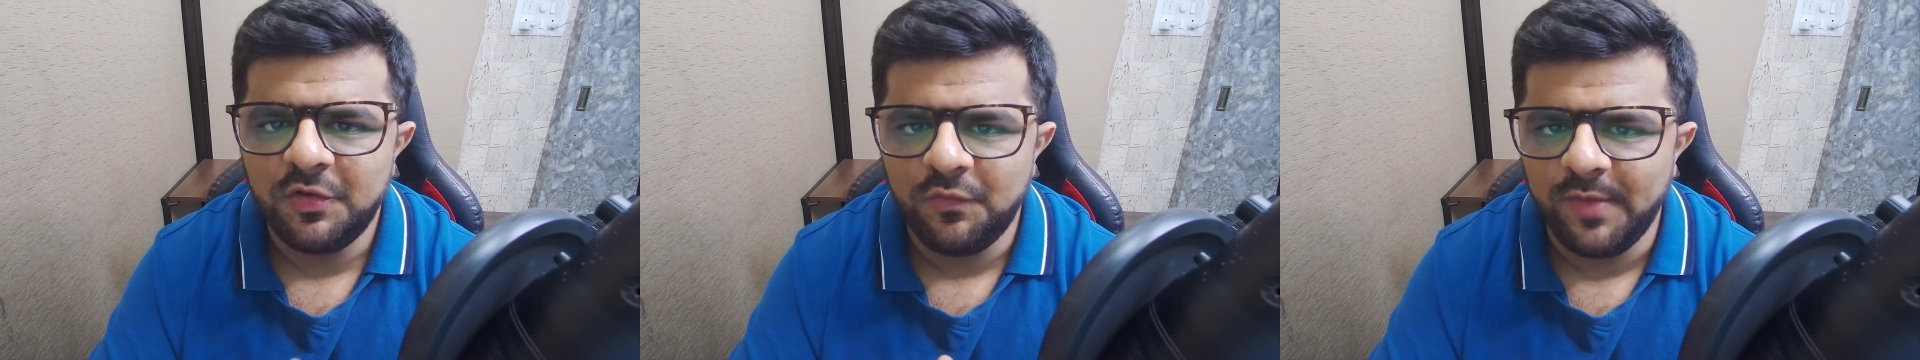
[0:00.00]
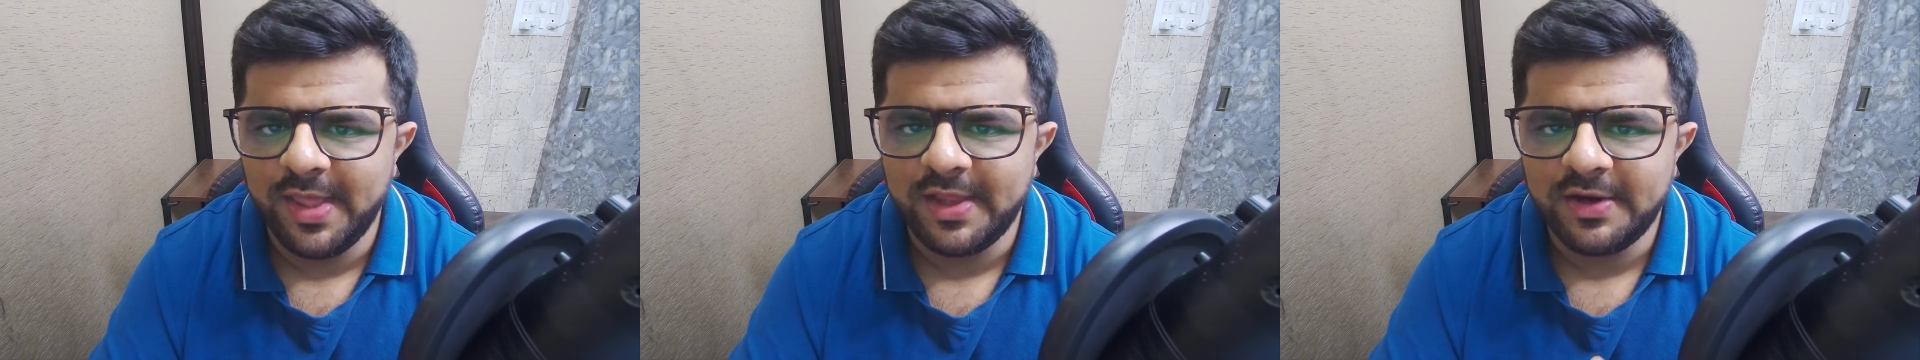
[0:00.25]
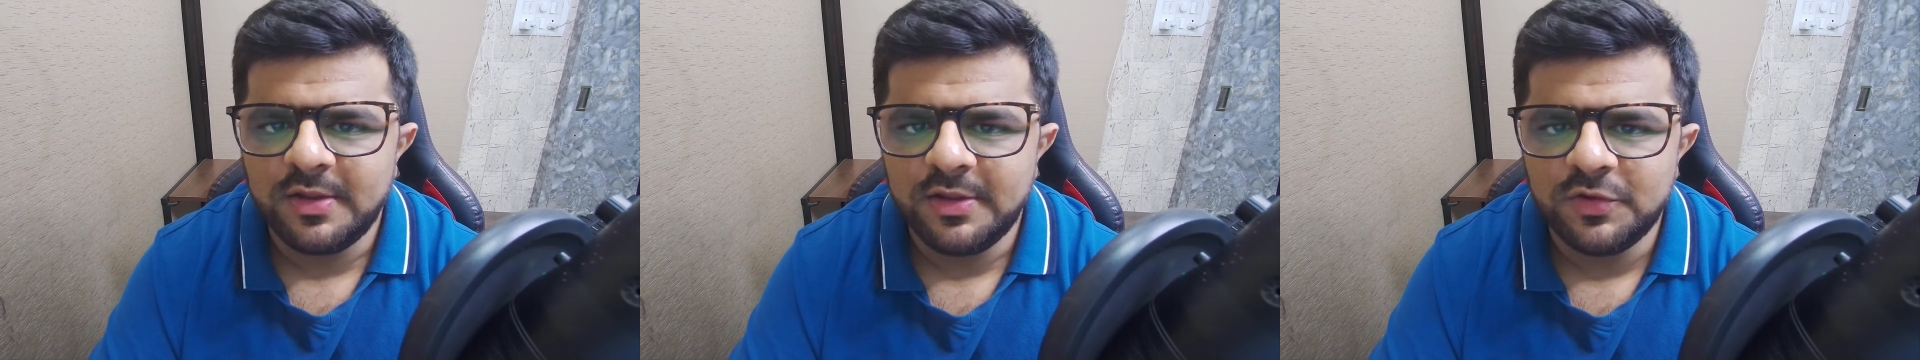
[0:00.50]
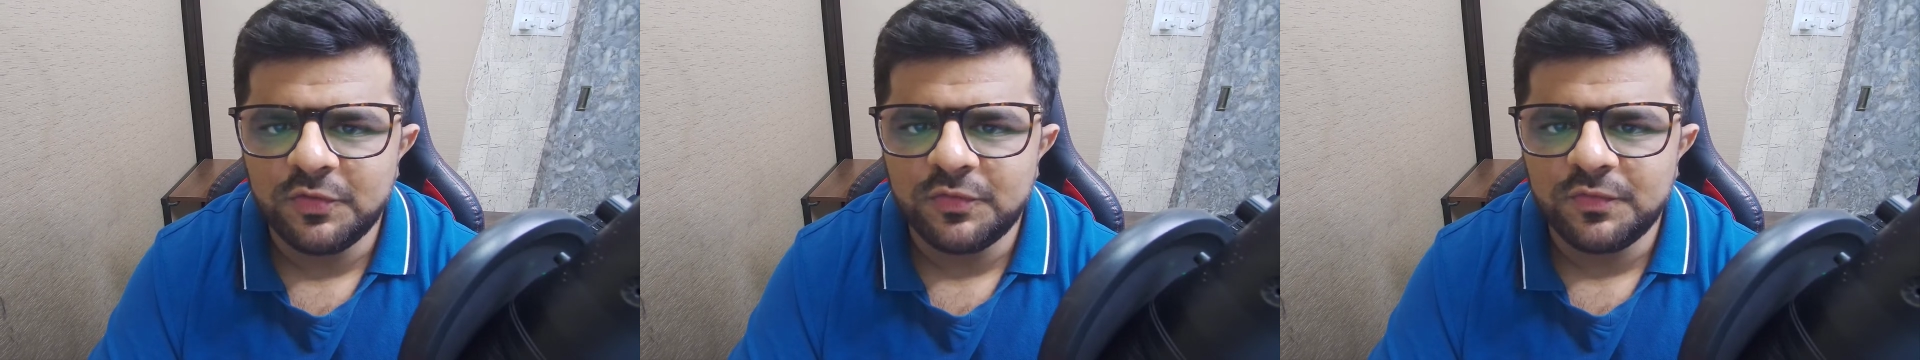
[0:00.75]
where
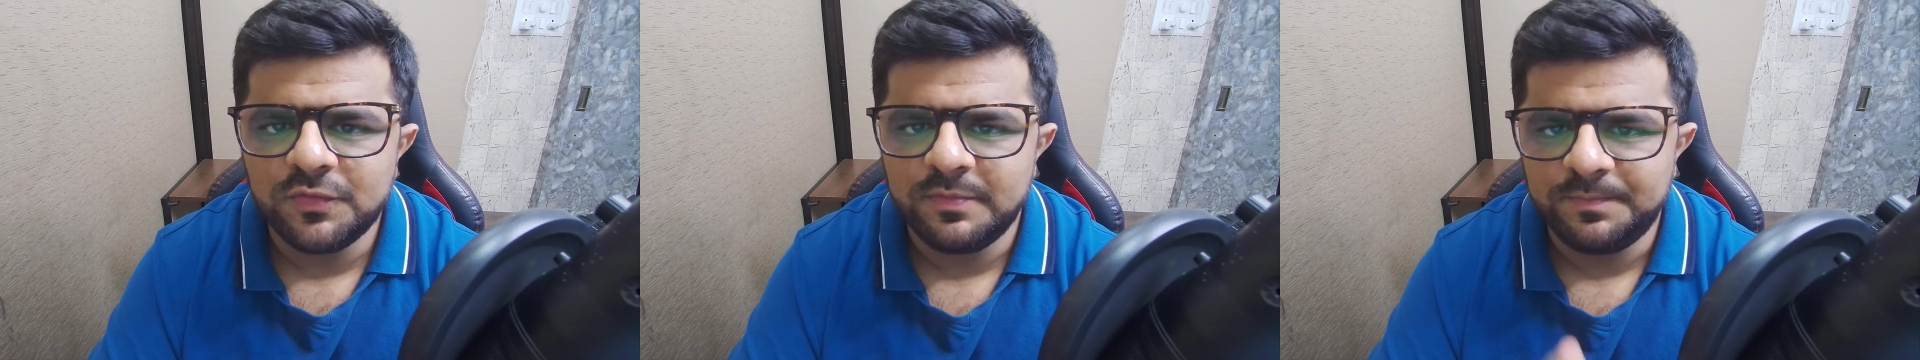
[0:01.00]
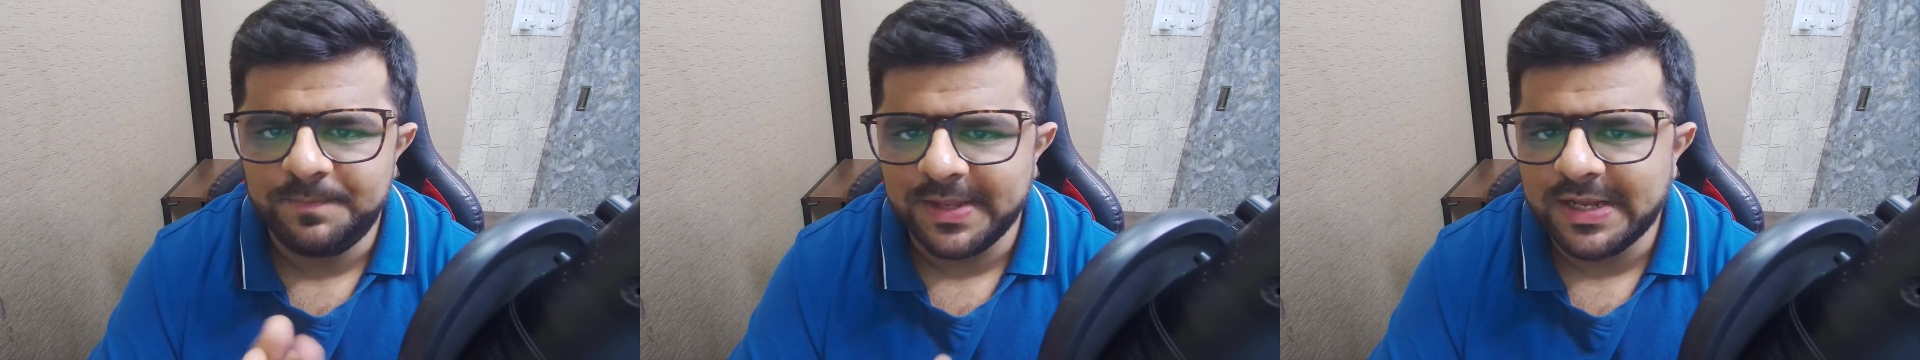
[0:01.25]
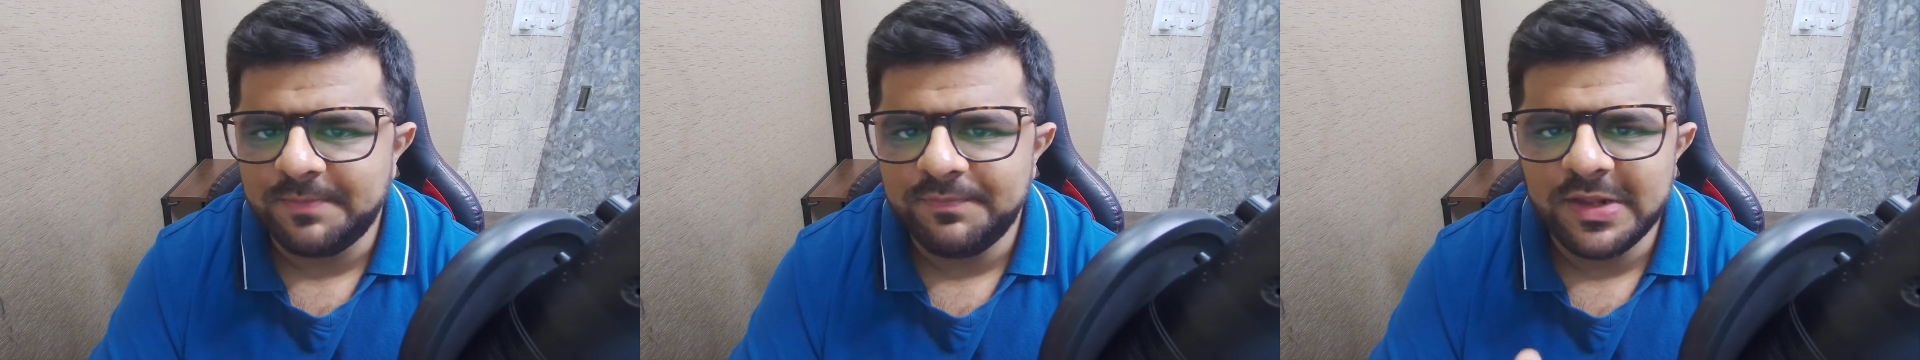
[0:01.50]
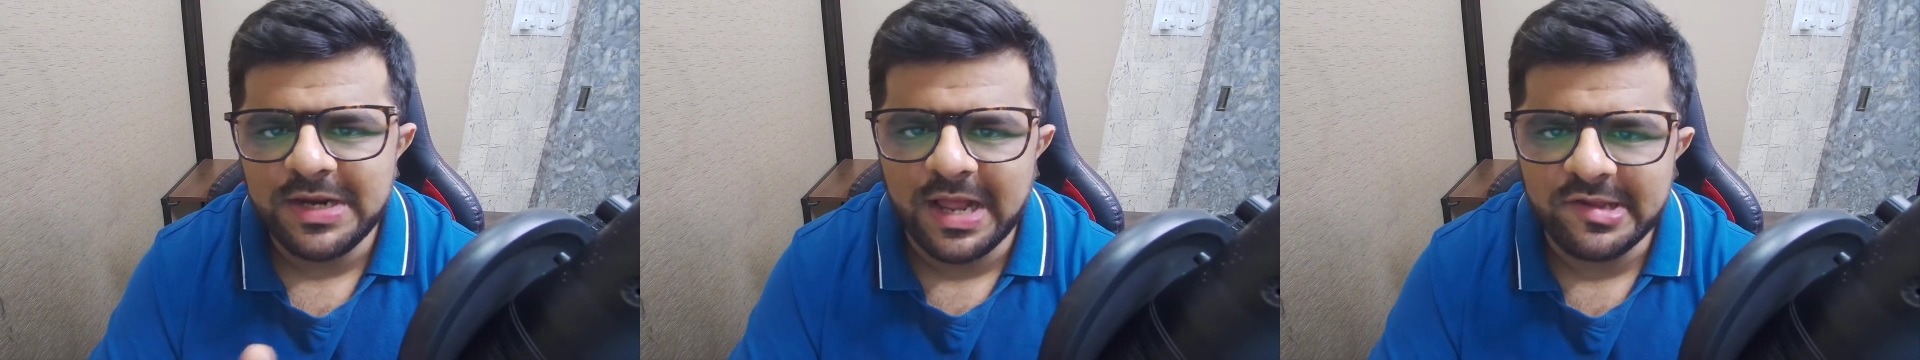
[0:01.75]
you pick up
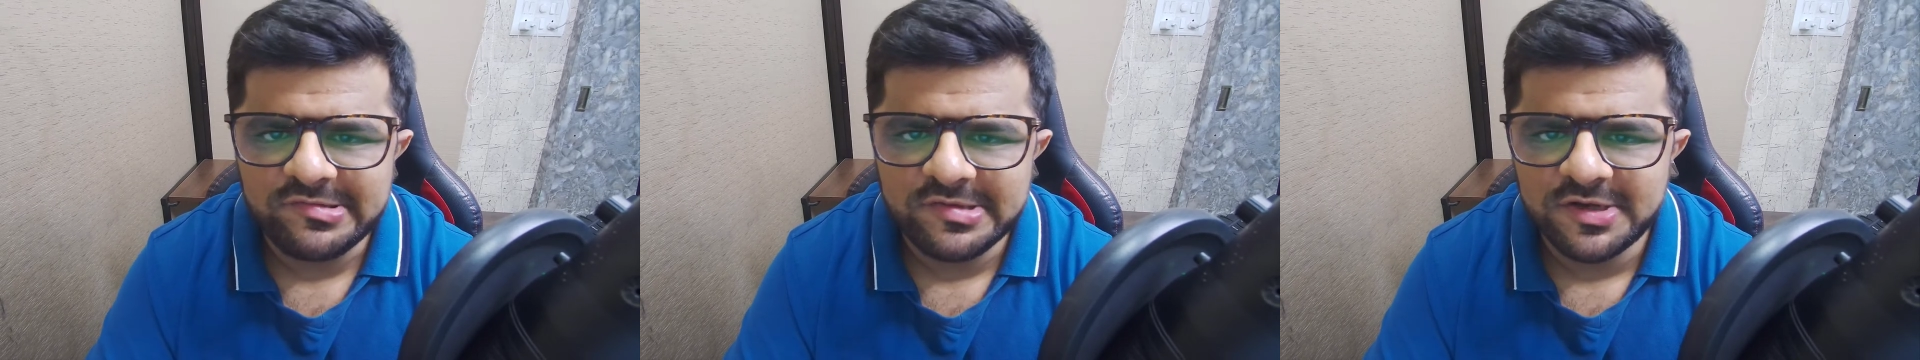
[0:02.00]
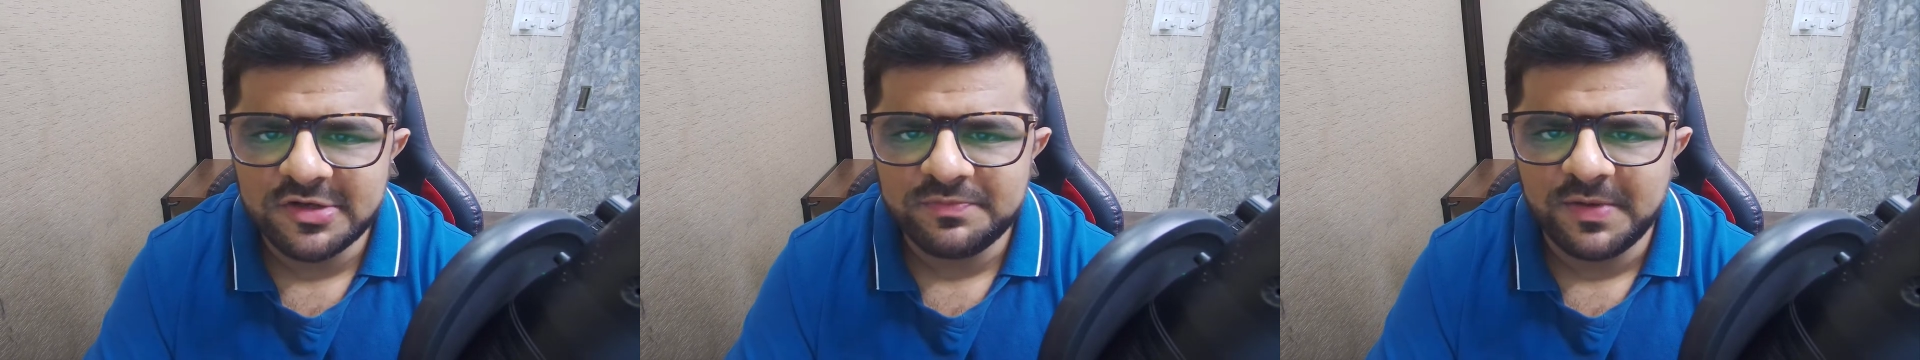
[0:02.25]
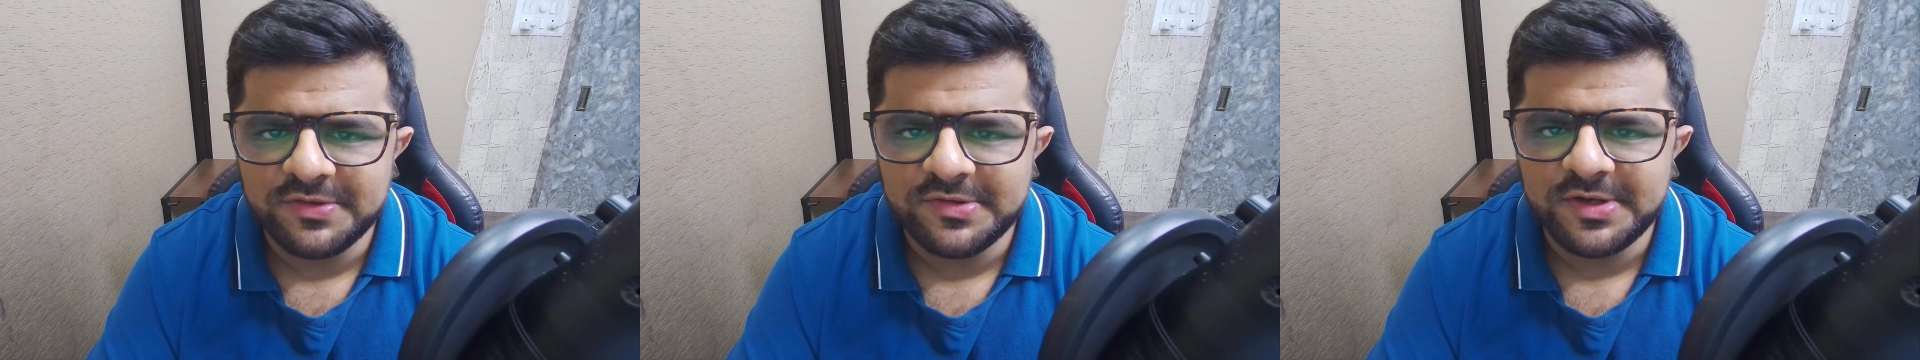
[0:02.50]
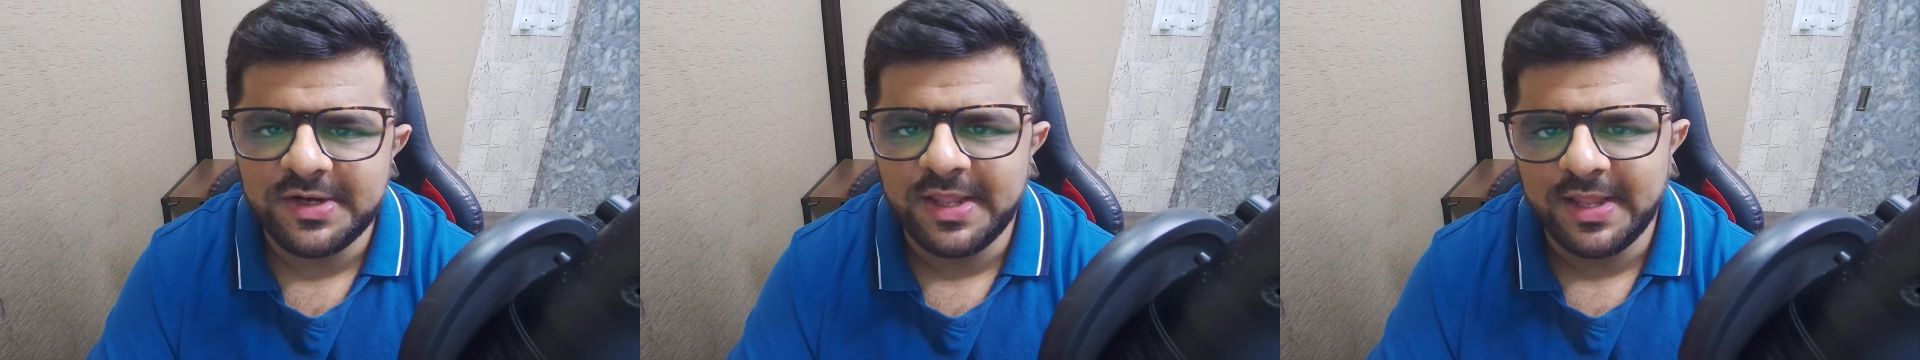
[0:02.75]
the last year's
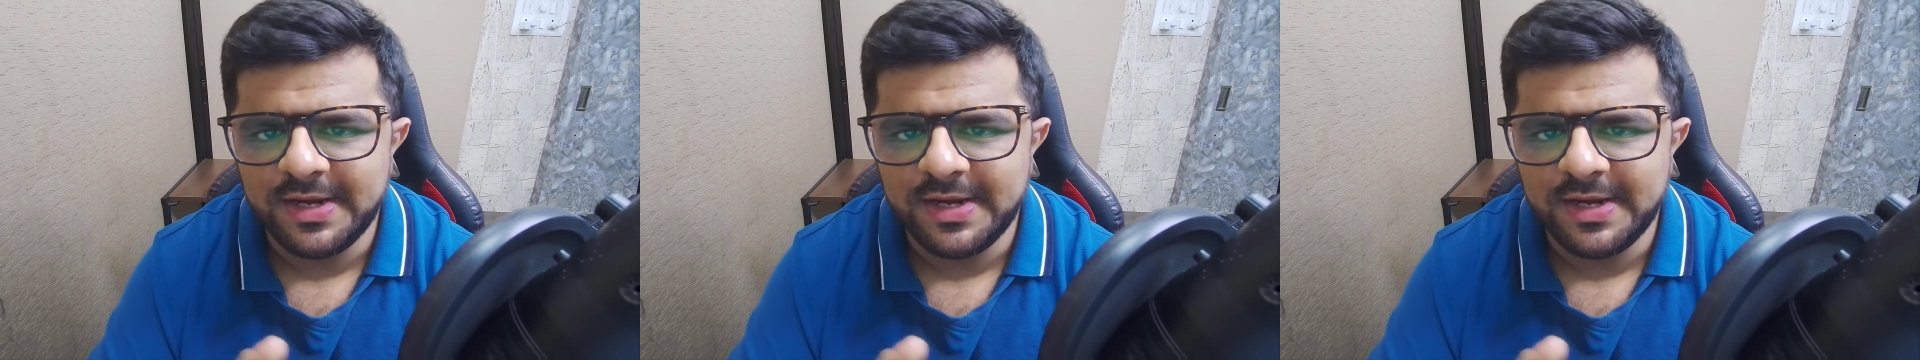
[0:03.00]
budget